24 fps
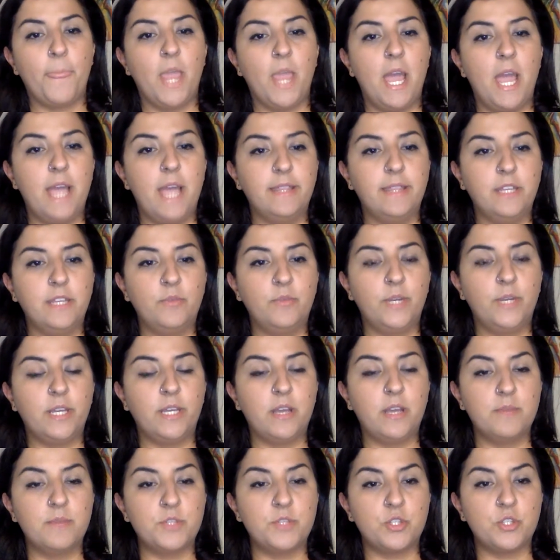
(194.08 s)
And then when it
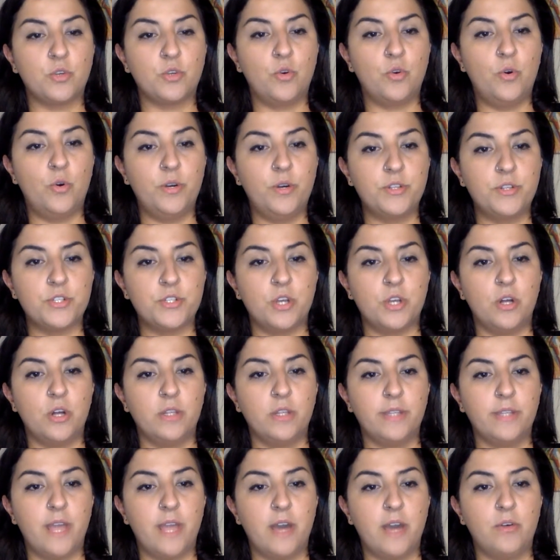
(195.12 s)
comes to cortisol
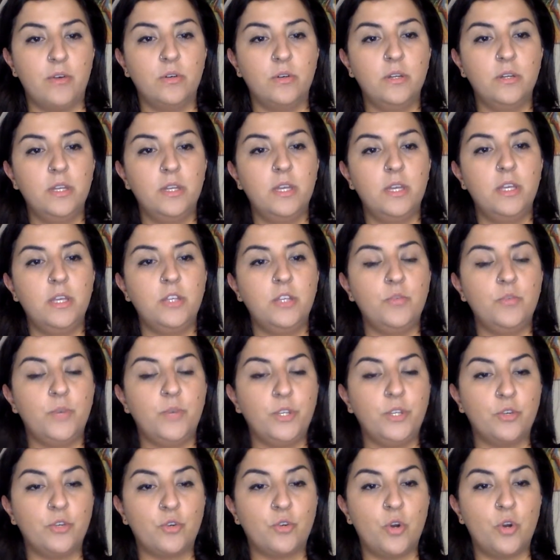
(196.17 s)
now, when
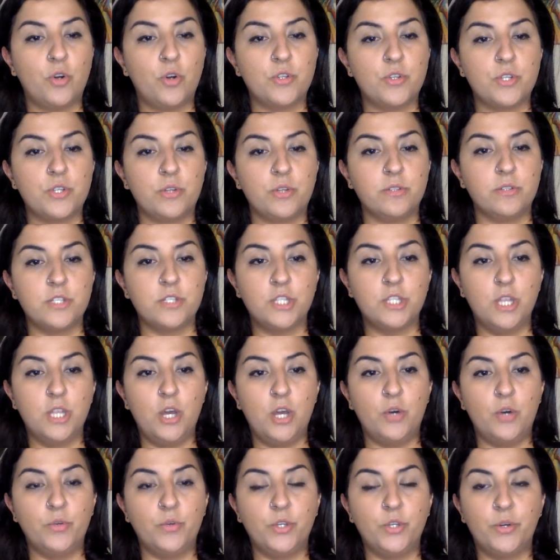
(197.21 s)
your cortisol is
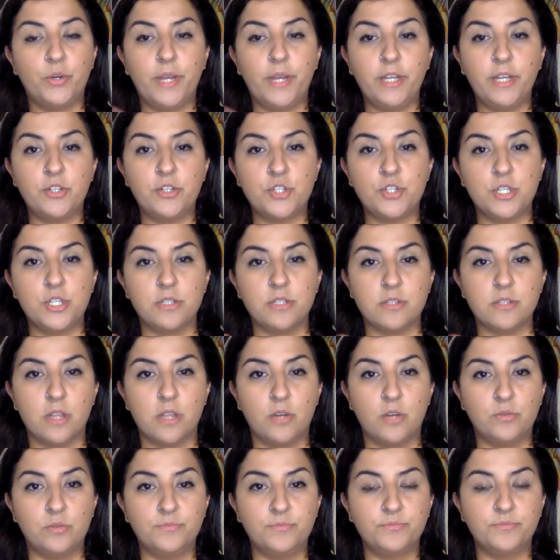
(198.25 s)
low, your energy is
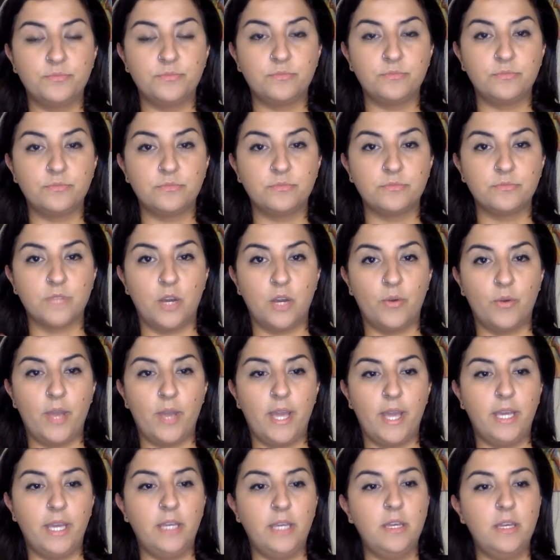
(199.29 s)
low.
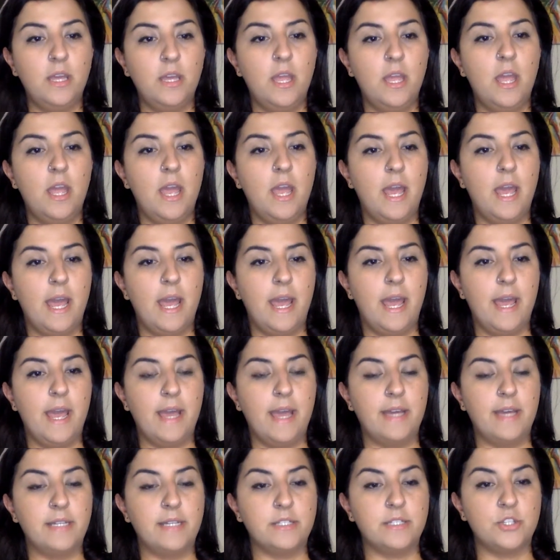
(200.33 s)
Okay,
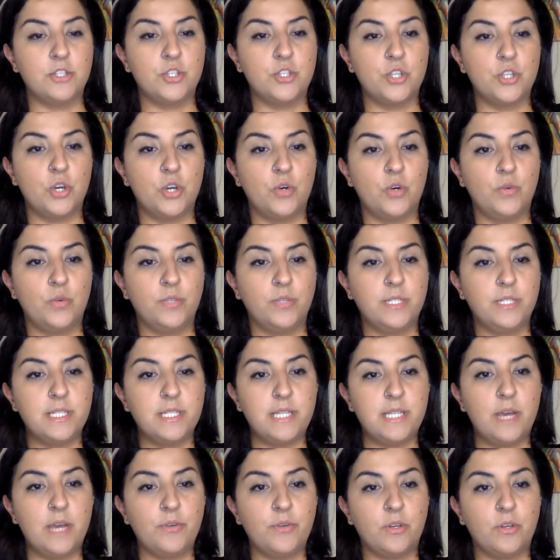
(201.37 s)
and so this
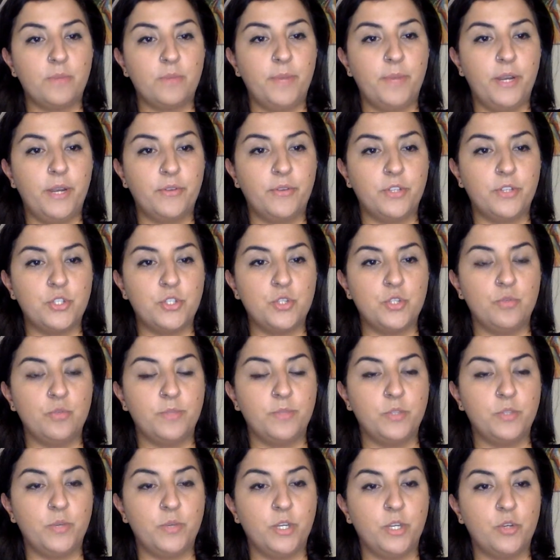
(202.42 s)
is how you compare the two
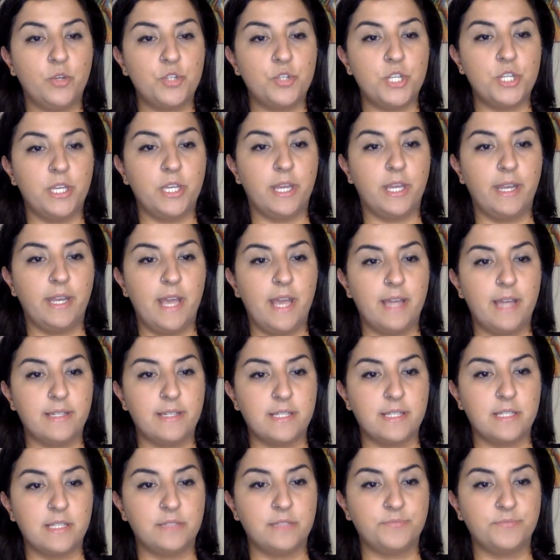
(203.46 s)
between Cushing and
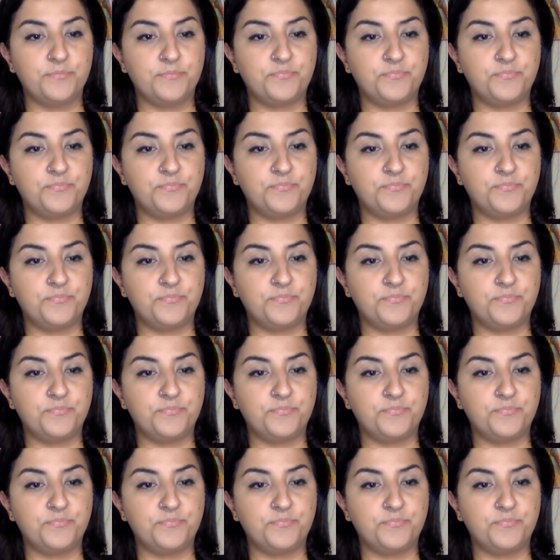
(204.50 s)
Addison.